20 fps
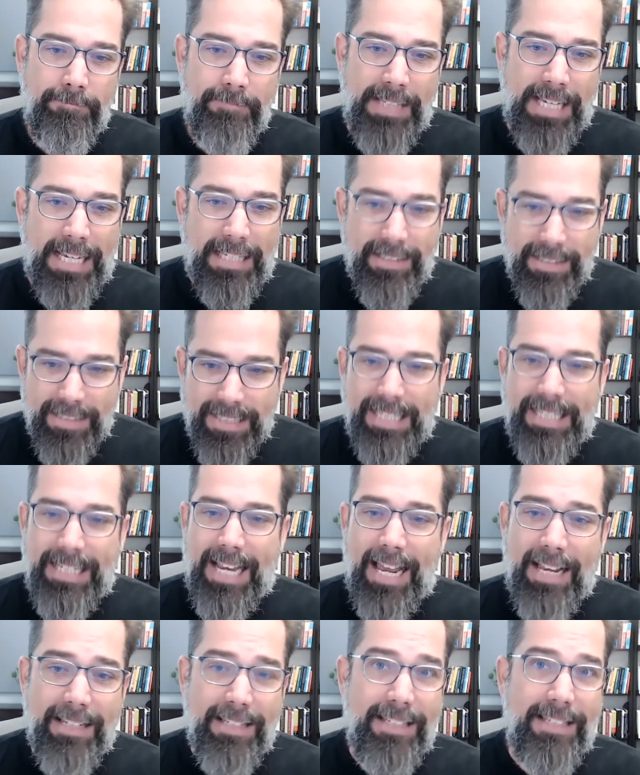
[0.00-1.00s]
It's the
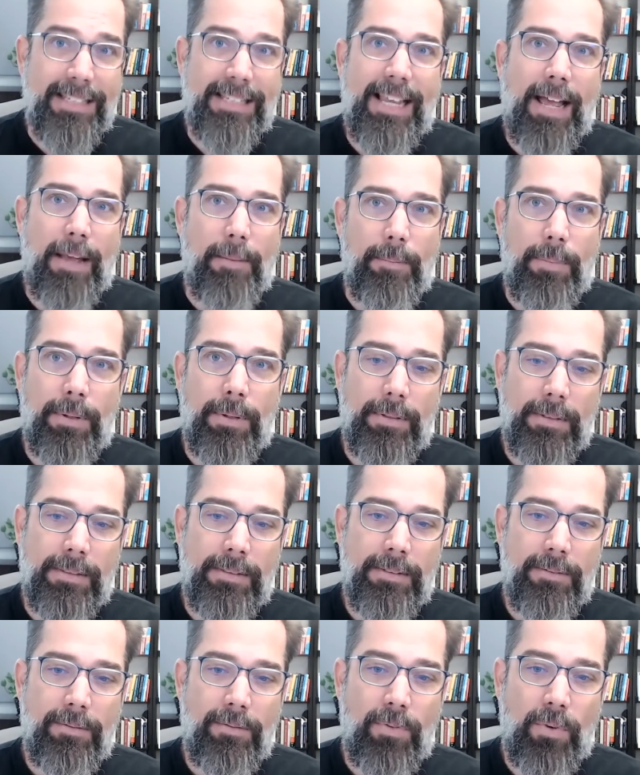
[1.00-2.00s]
next step
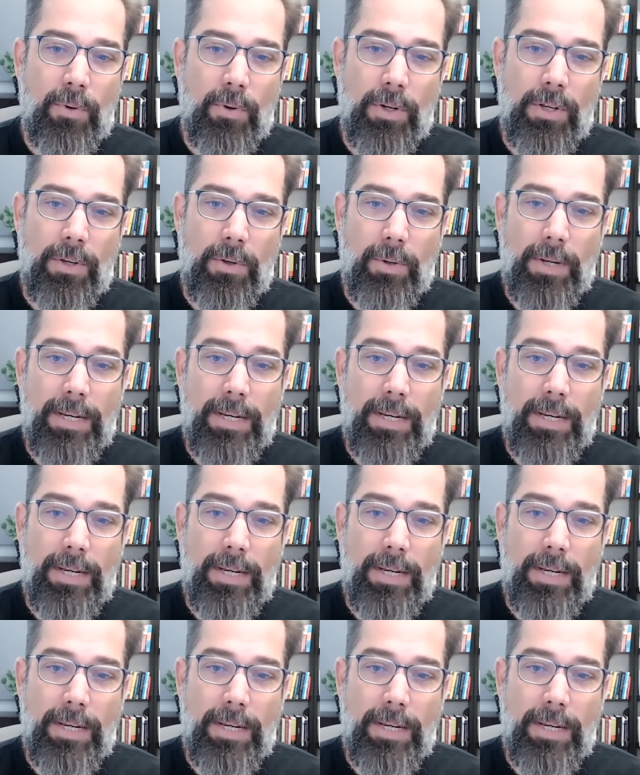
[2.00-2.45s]
for you.